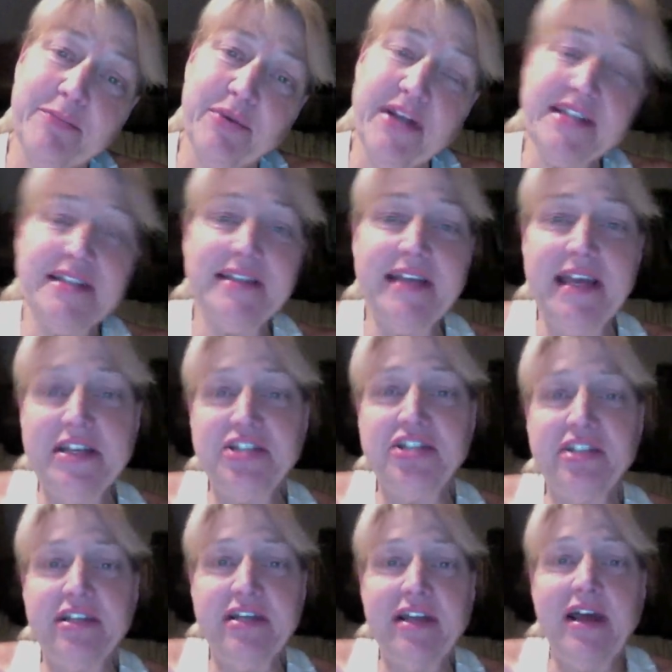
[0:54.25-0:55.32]

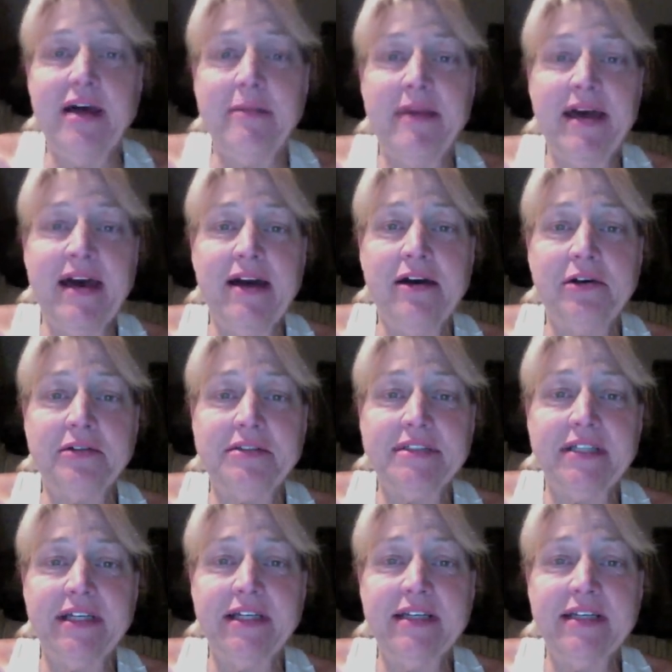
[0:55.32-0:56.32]
presentation about